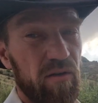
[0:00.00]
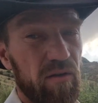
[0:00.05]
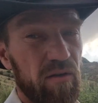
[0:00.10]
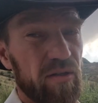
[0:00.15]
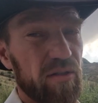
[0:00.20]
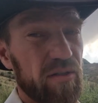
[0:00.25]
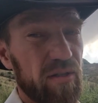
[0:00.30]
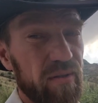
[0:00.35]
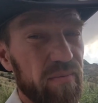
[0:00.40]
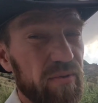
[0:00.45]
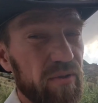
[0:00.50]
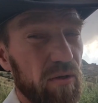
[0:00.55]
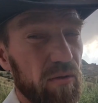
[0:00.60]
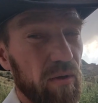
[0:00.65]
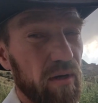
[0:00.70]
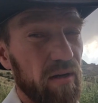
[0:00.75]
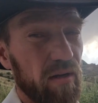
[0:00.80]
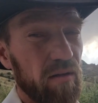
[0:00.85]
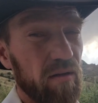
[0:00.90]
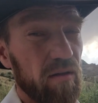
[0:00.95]
You're going to sleep so
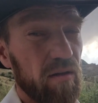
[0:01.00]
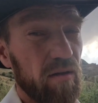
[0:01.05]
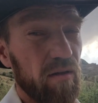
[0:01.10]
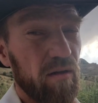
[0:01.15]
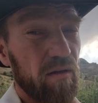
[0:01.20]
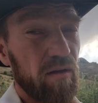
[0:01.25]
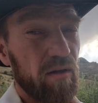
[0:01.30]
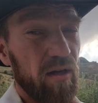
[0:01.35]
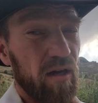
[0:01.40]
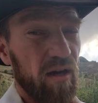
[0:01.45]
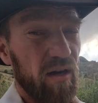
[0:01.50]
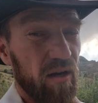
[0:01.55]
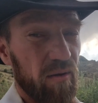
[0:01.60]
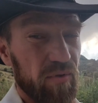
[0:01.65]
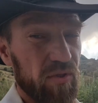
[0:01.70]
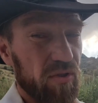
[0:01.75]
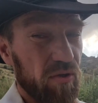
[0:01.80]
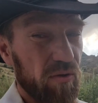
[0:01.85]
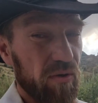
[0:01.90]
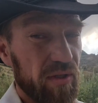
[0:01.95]
well and
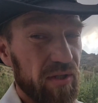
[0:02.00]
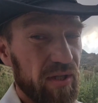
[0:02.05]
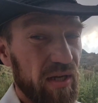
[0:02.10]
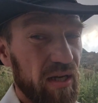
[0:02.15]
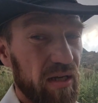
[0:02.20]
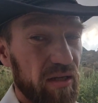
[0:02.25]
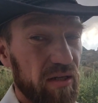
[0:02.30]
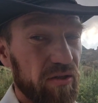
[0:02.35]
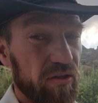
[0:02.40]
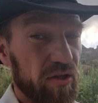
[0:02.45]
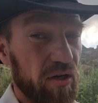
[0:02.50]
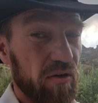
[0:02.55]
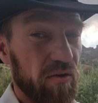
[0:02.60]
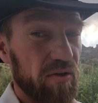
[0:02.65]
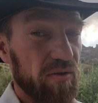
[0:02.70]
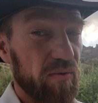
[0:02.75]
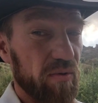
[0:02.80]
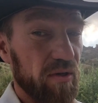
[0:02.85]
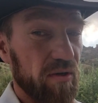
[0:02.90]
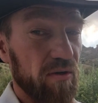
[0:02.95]
I'm so excited to share
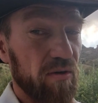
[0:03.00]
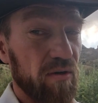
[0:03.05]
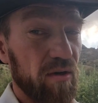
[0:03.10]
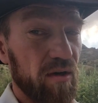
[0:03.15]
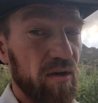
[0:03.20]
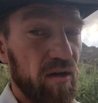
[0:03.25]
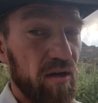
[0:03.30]
this with you.